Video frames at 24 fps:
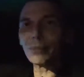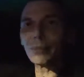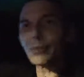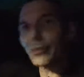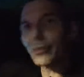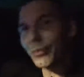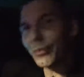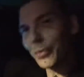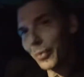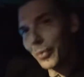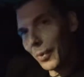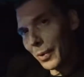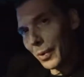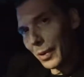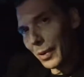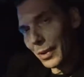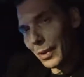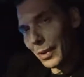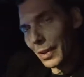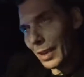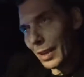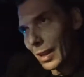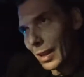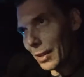for
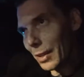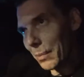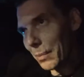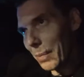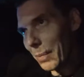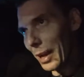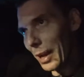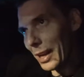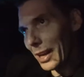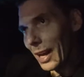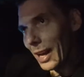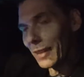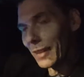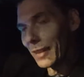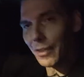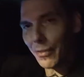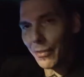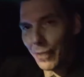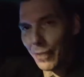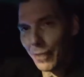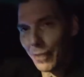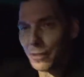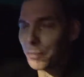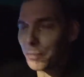the Pentagon's
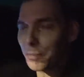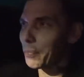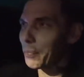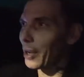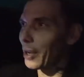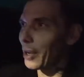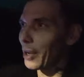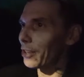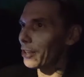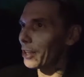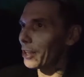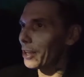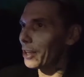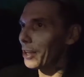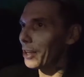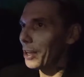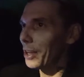defense budget,